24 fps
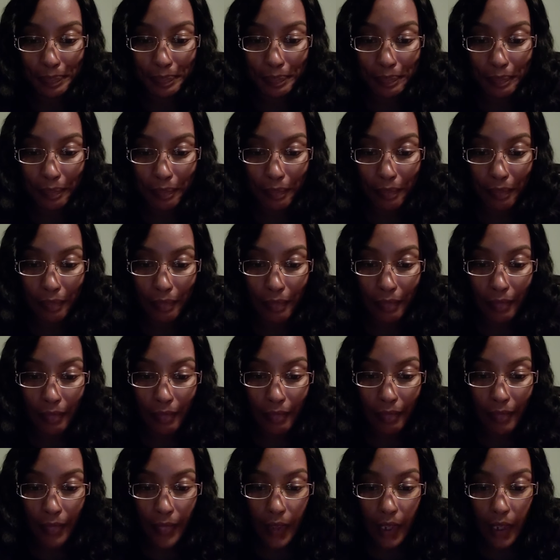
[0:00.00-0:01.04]

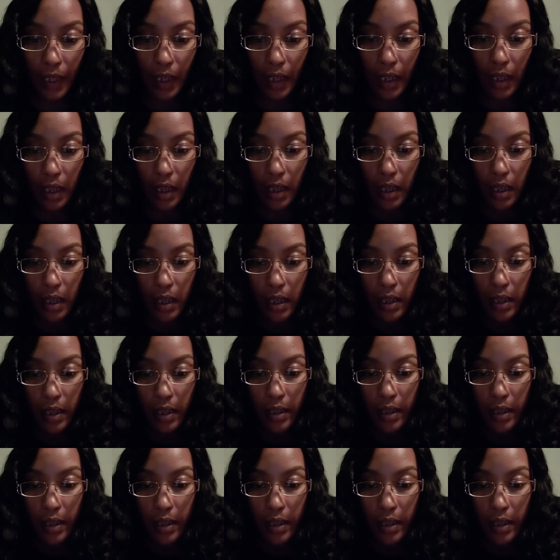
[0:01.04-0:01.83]
(no one is talking)